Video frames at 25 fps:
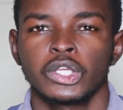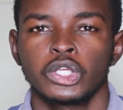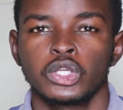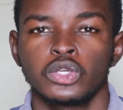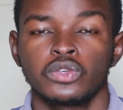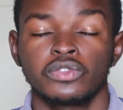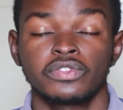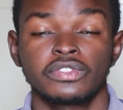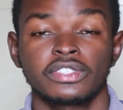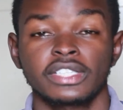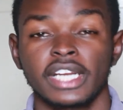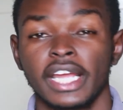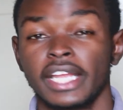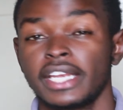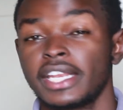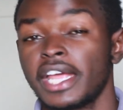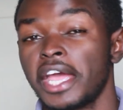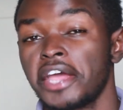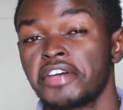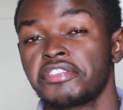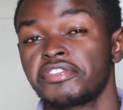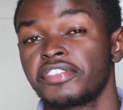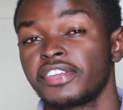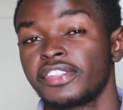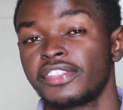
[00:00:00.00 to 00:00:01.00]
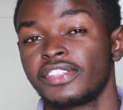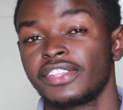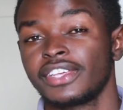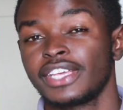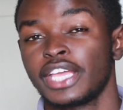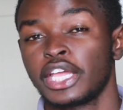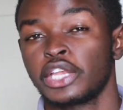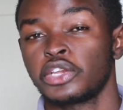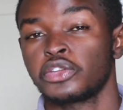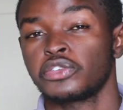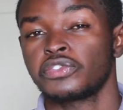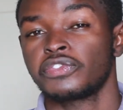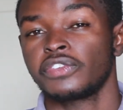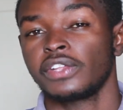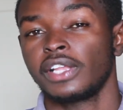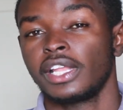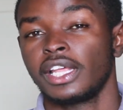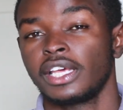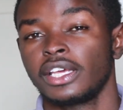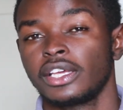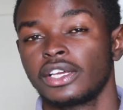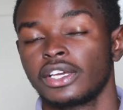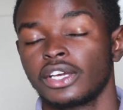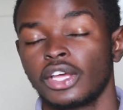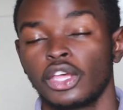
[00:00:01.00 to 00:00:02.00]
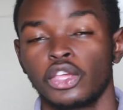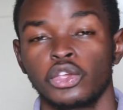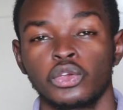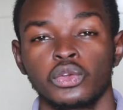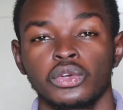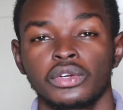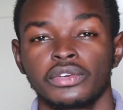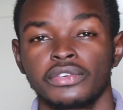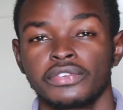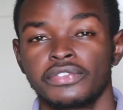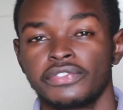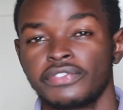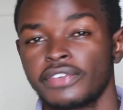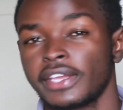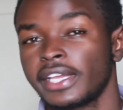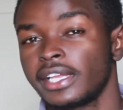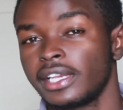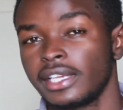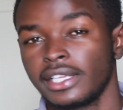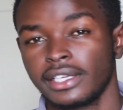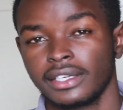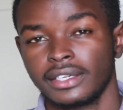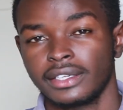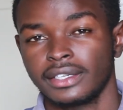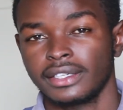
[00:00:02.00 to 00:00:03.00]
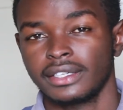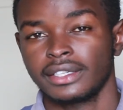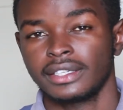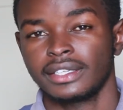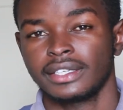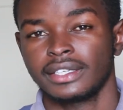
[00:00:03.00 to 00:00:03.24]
You've tried everything and you feel like you're a failure.